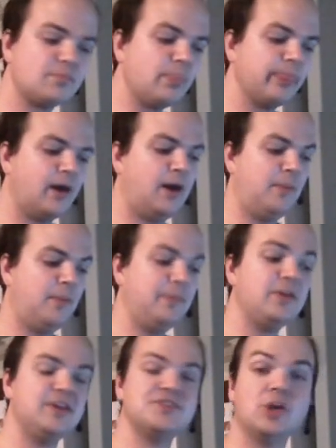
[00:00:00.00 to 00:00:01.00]

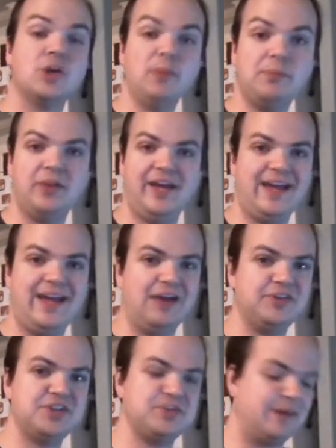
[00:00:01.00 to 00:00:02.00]
abilities that are going to be playing
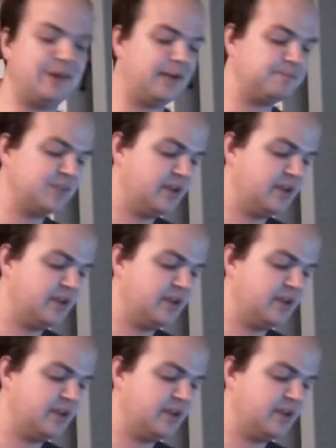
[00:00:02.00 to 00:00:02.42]
out Digimon.